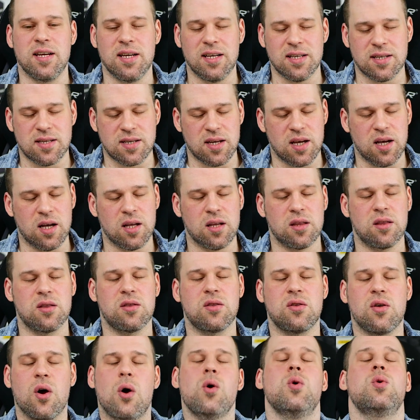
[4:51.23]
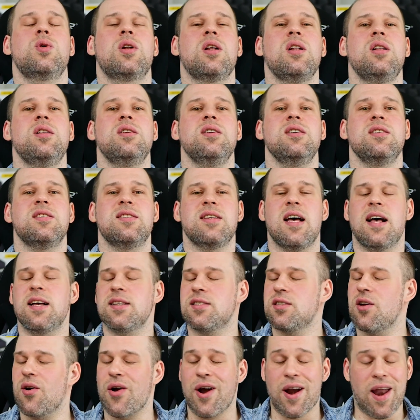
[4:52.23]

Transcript: is a total disaster,